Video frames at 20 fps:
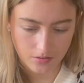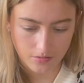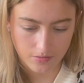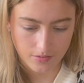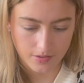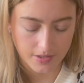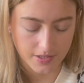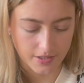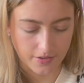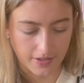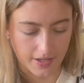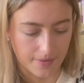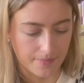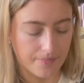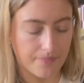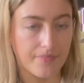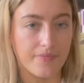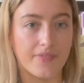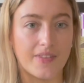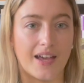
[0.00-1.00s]
So yeah,
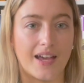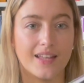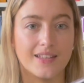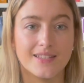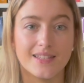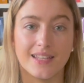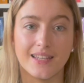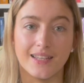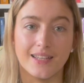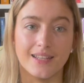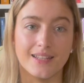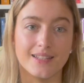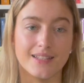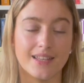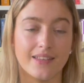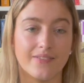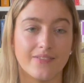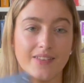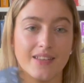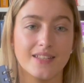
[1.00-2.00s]
that is
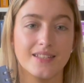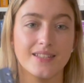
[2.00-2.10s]
this